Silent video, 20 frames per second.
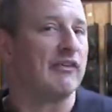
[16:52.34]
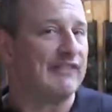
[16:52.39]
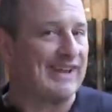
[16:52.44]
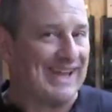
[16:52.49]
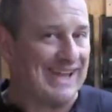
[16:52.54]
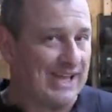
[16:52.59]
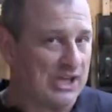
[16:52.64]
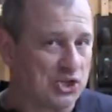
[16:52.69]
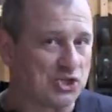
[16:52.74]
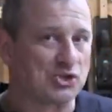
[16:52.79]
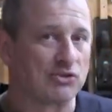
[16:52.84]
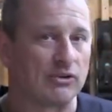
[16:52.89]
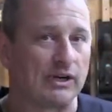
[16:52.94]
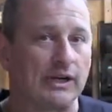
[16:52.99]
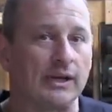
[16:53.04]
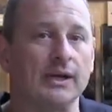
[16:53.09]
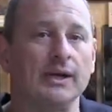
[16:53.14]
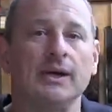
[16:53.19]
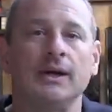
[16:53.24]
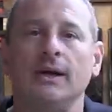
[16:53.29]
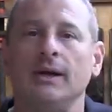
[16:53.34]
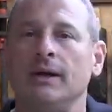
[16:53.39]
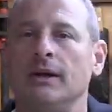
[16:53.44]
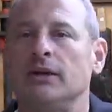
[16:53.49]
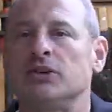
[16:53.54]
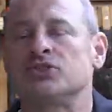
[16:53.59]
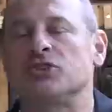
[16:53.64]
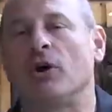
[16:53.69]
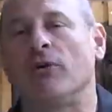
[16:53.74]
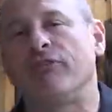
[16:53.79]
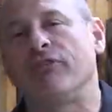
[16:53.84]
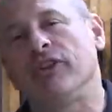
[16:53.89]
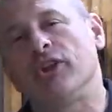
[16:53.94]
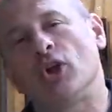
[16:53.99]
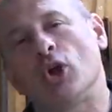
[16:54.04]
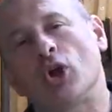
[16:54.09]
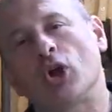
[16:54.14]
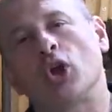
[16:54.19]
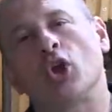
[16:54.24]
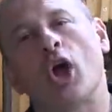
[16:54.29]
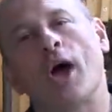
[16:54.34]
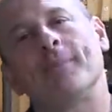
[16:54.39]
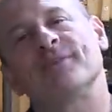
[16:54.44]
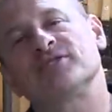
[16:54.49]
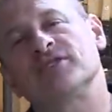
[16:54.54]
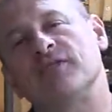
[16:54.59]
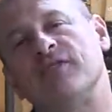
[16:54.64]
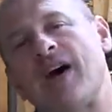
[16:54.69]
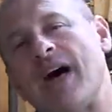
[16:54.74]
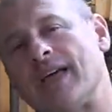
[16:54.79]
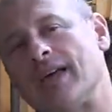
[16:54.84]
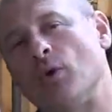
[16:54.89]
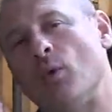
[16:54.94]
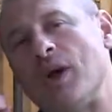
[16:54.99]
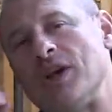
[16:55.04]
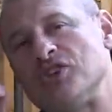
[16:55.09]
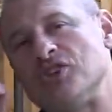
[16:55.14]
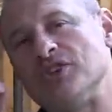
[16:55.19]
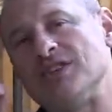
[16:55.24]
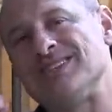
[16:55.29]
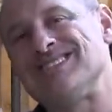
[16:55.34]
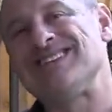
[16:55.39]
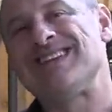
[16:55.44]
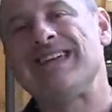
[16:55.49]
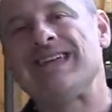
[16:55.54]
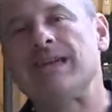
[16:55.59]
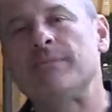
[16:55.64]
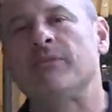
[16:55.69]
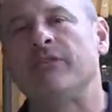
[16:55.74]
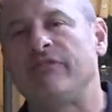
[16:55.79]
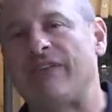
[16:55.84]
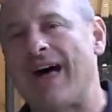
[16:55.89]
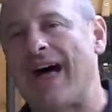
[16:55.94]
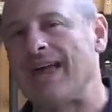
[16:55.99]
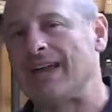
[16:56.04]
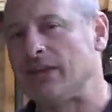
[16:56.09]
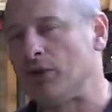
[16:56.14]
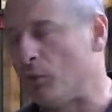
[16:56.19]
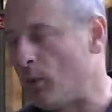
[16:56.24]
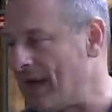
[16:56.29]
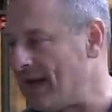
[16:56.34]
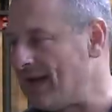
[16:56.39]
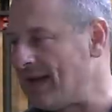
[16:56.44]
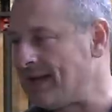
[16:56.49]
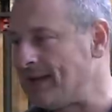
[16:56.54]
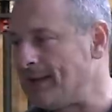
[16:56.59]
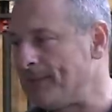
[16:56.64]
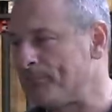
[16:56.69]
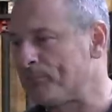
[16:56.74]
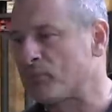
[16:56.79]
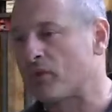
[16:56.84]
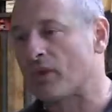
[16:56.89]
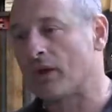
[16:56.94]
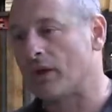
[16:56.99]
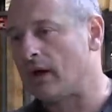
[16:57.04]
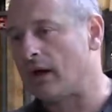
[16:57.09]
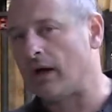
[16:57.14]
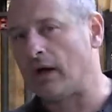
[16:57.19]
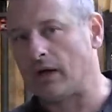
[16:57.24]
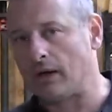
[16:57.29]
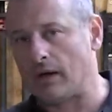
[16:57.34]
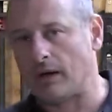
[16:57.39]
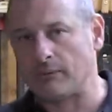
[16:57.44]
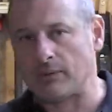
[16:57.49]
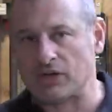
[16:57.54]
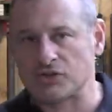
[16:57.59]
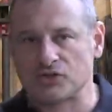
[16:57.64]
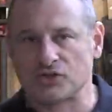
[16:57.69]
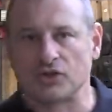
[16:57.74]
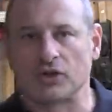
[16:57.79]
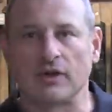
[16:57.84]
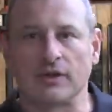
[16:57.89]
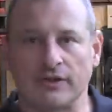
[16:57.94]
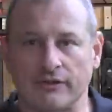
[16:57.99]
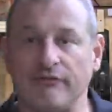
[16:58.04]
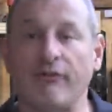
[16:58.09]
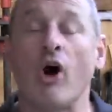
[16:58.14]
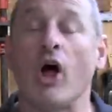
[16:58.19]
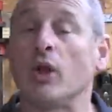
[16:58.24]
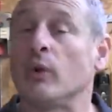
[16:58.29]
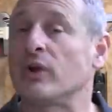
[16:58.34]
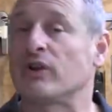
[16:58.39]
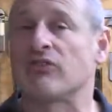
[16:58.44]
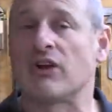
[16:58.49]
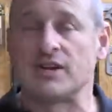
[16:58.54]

of injury. So for the ergonomics evaluation, the team evaluated uh, uh, the following